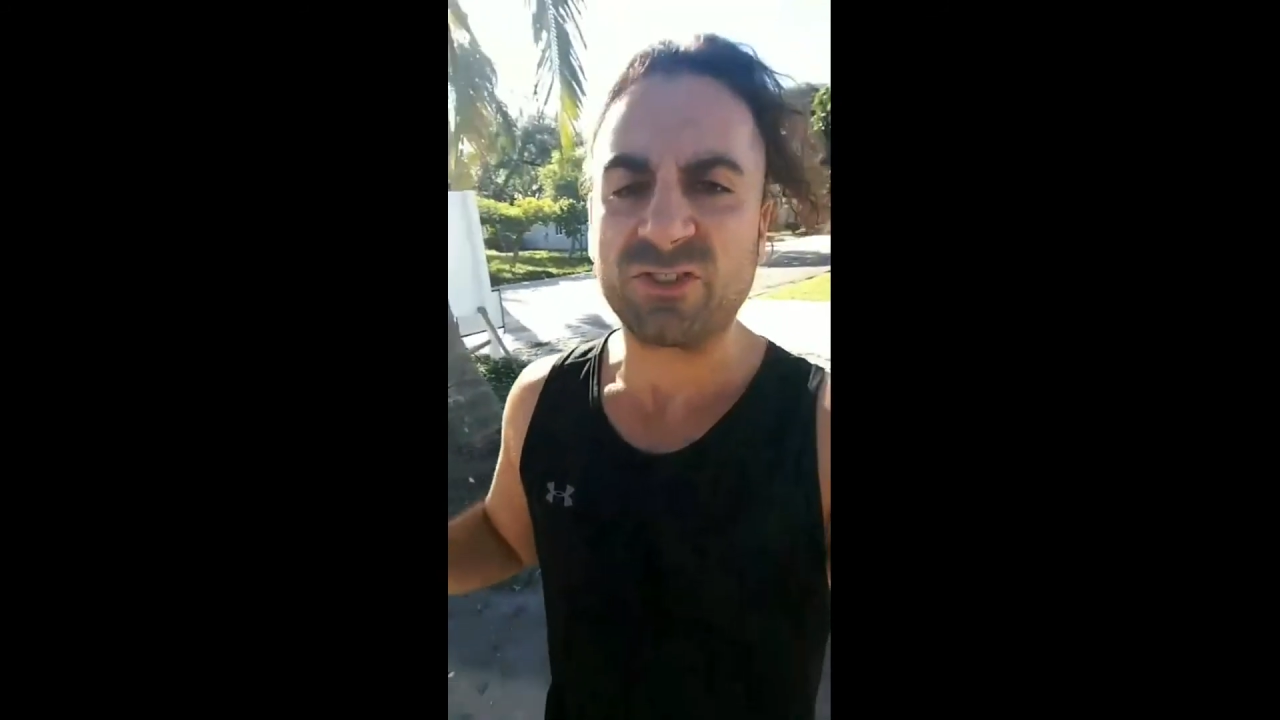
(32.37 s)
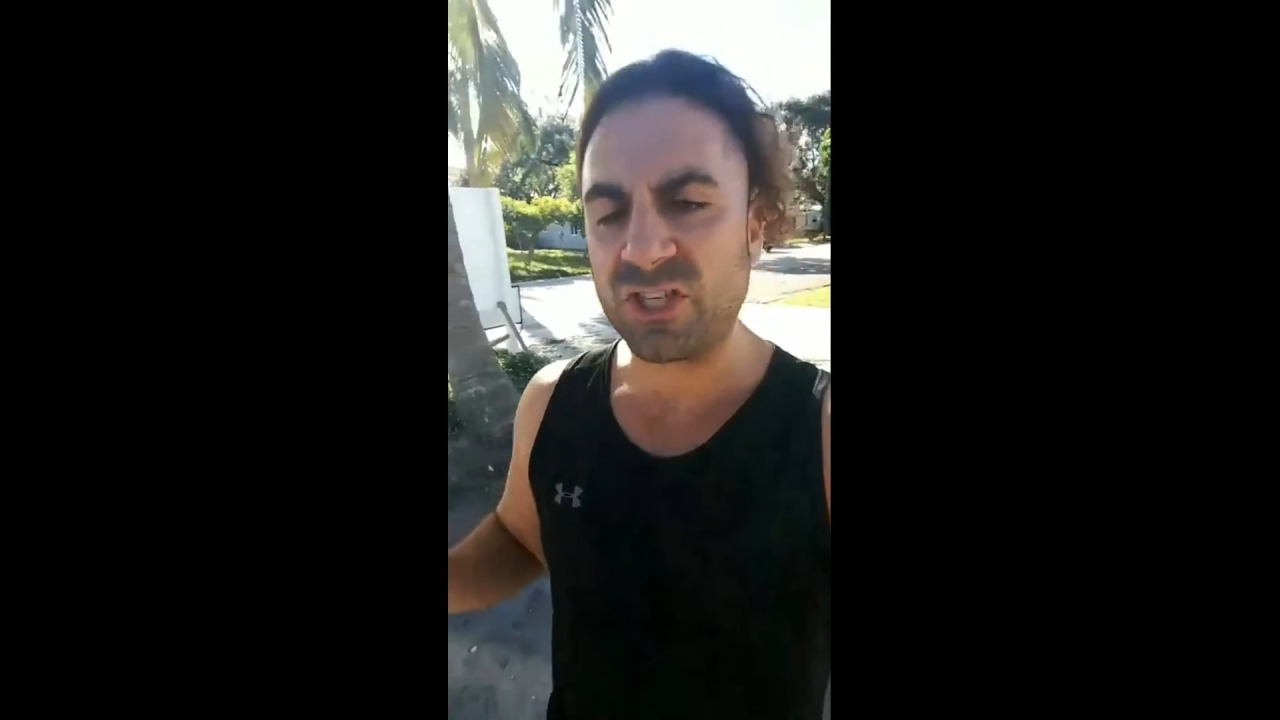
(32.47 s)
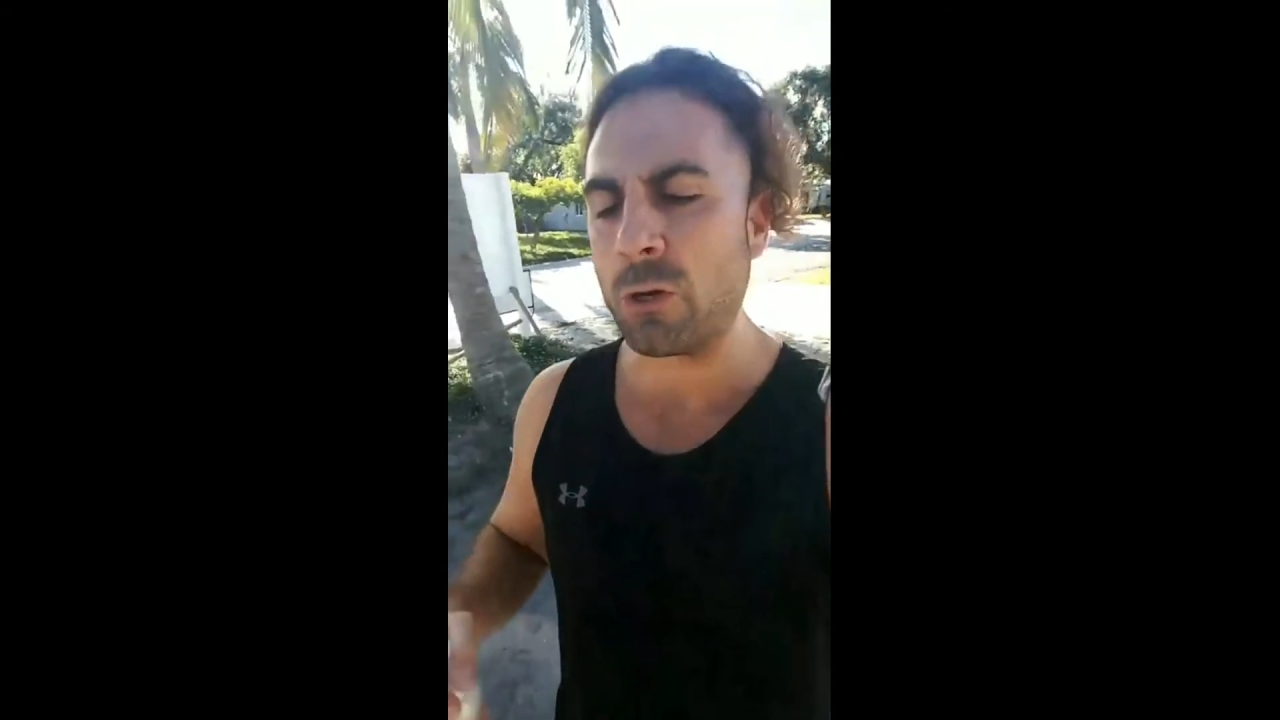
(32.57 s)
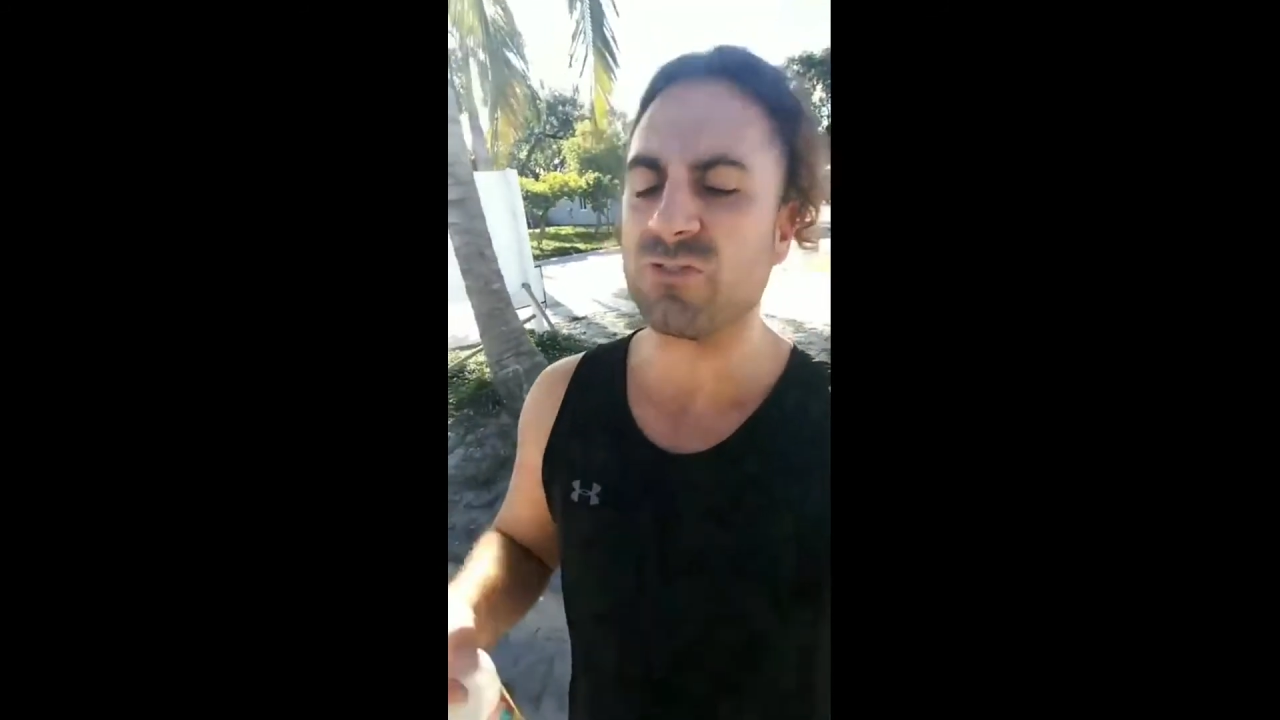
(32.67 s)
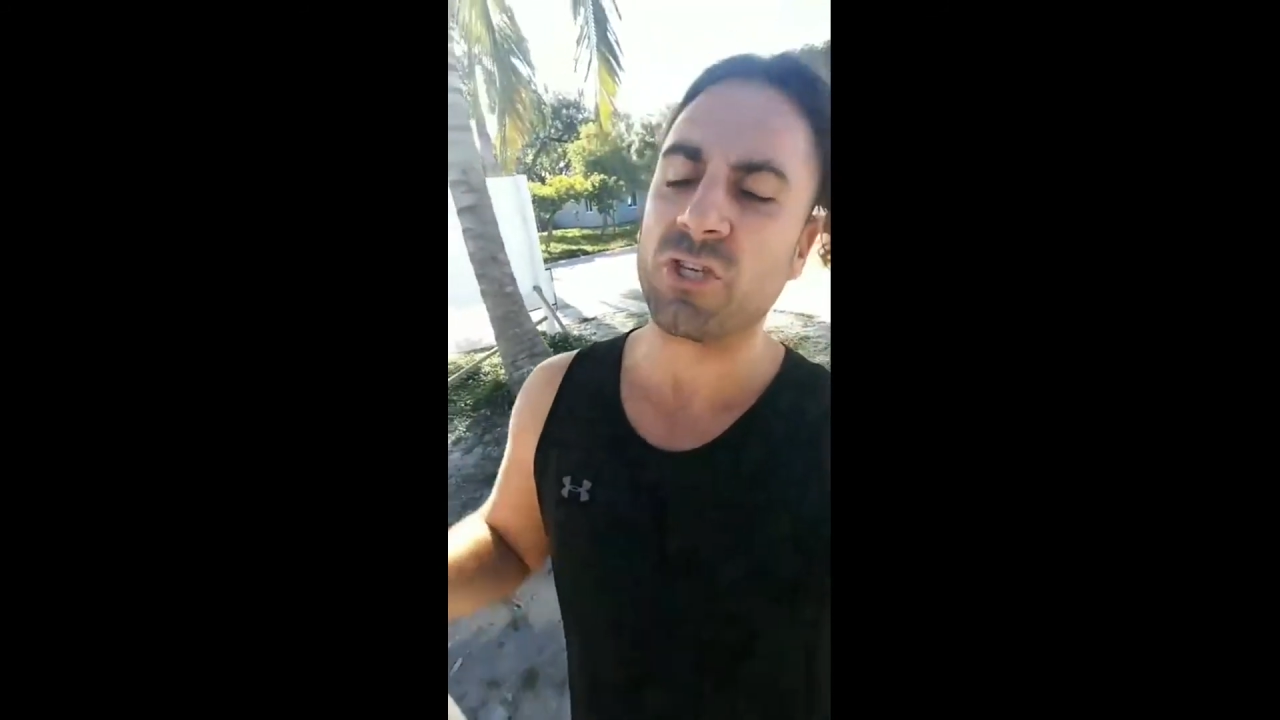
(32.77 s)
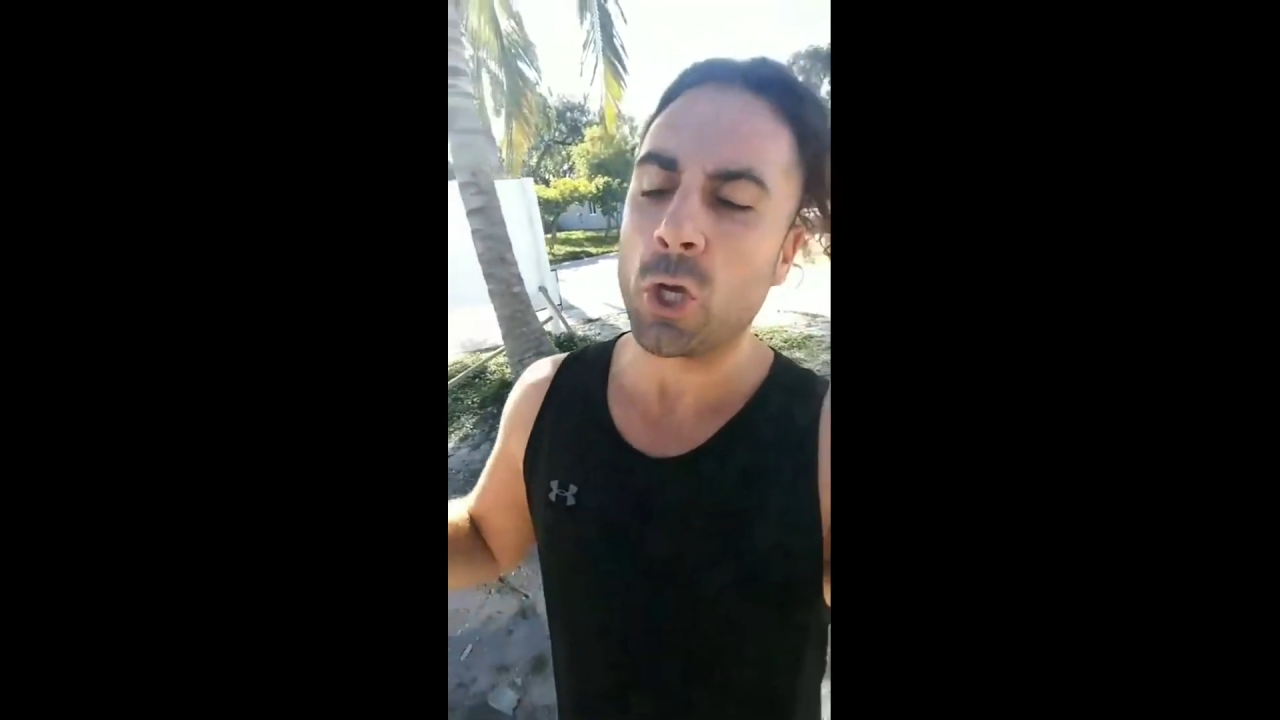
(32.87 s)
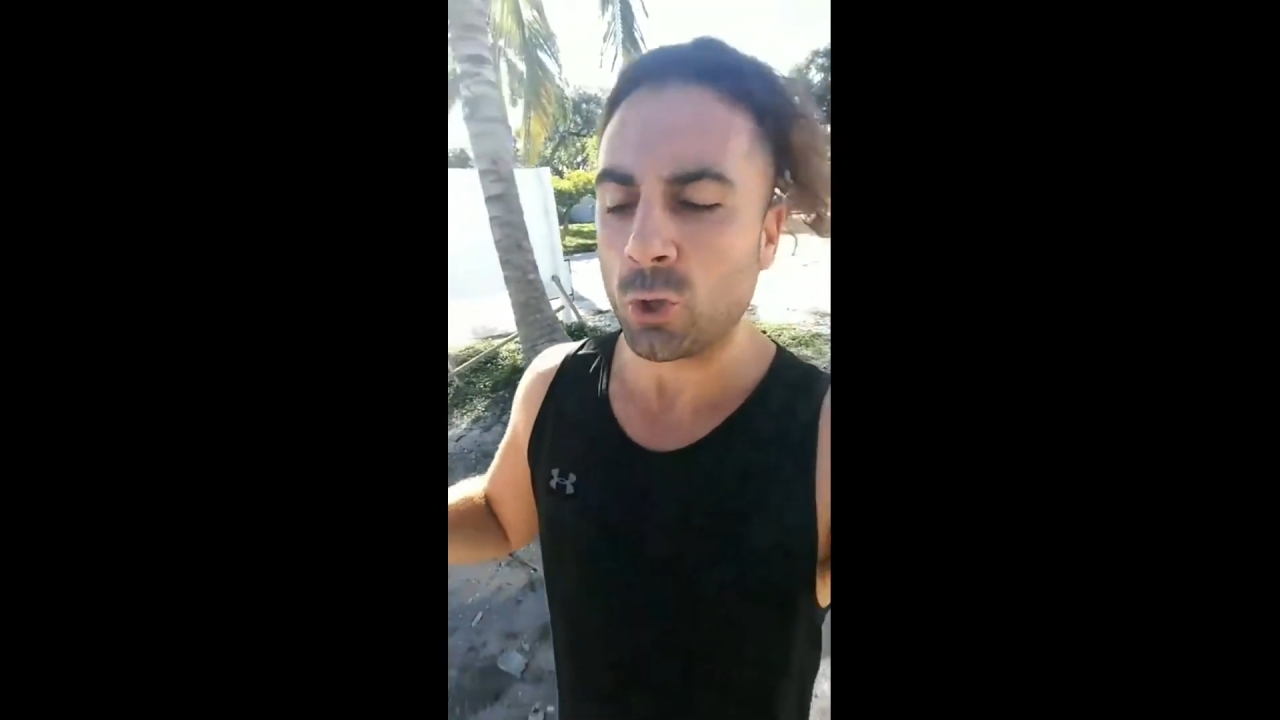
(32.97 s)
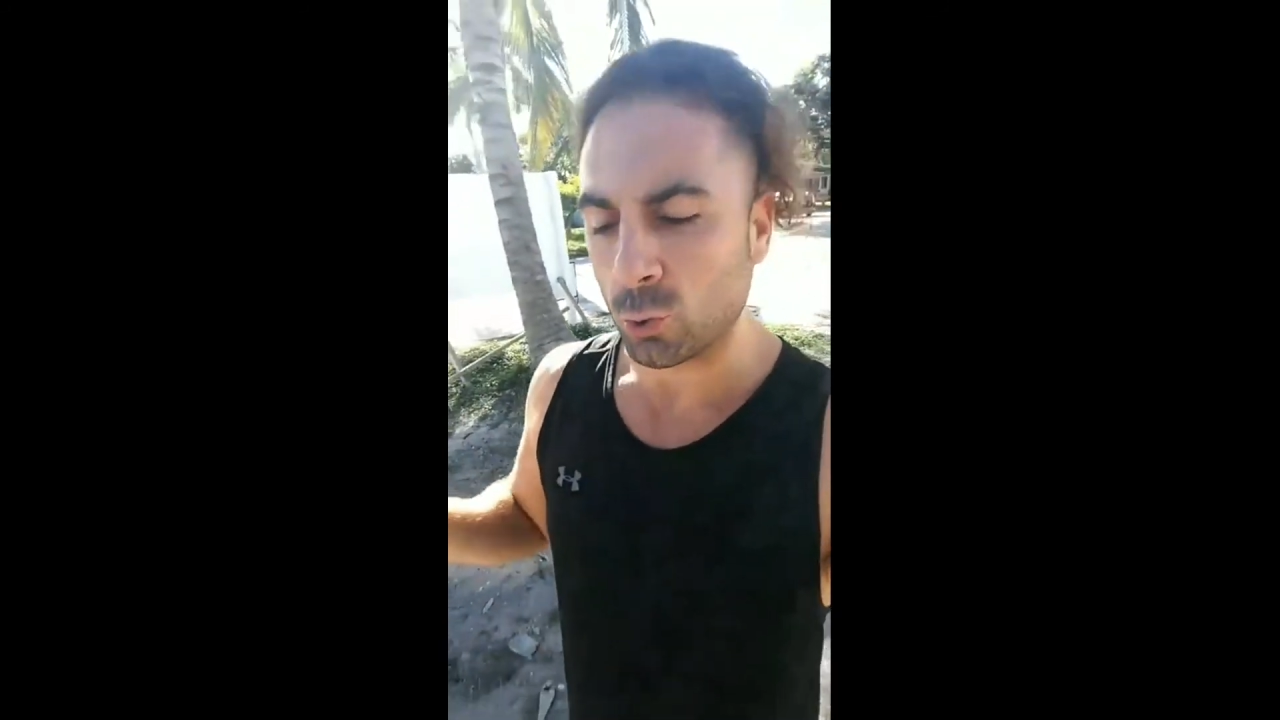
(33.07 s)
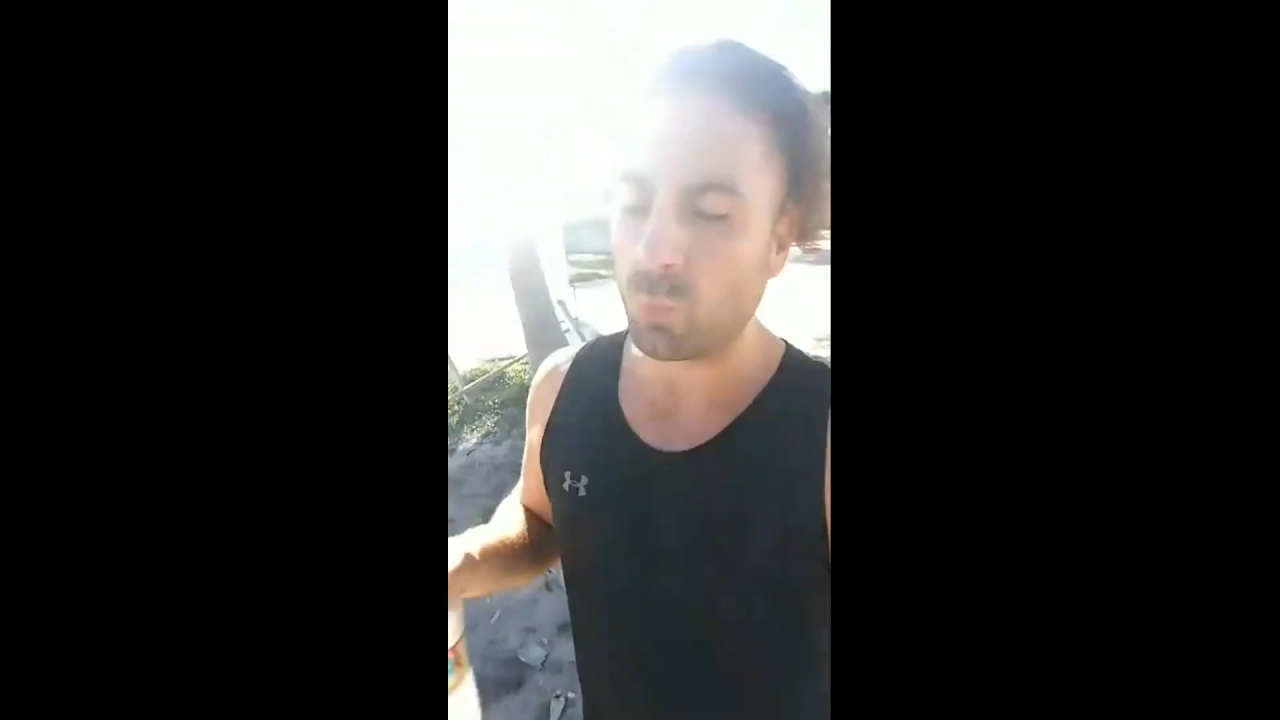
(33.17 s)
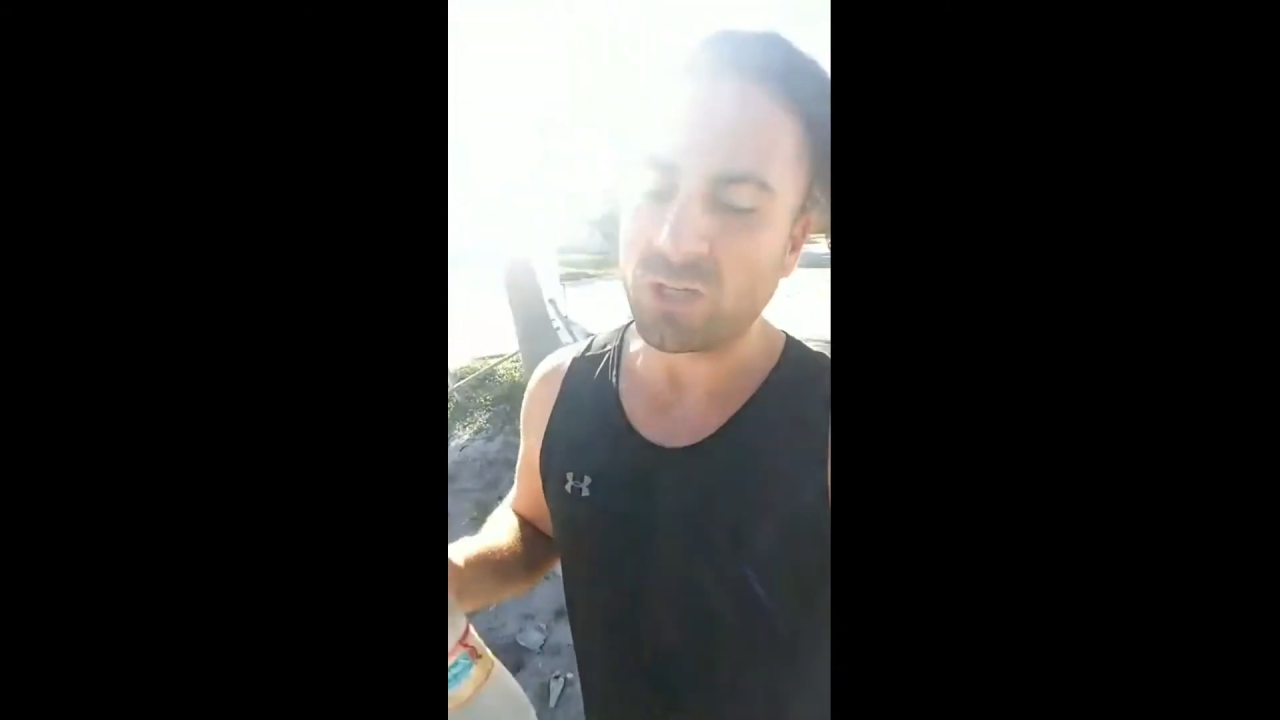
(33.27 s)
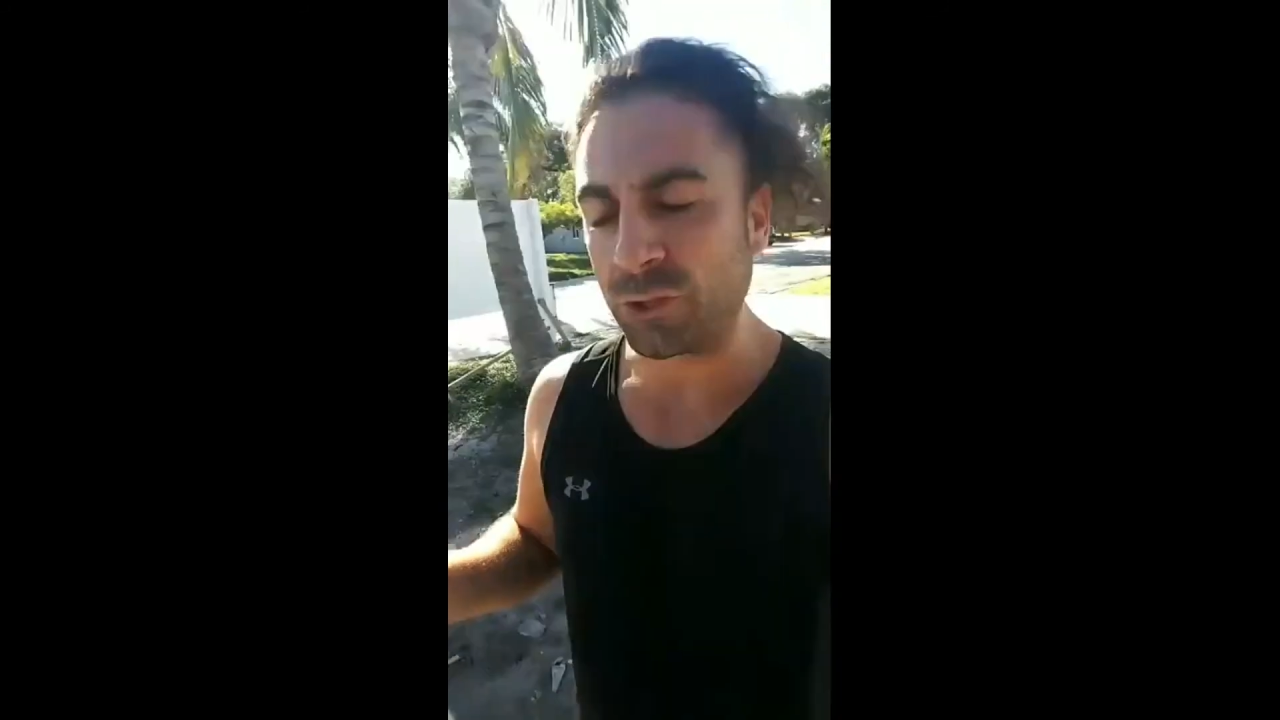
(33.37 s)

stonezo, 1,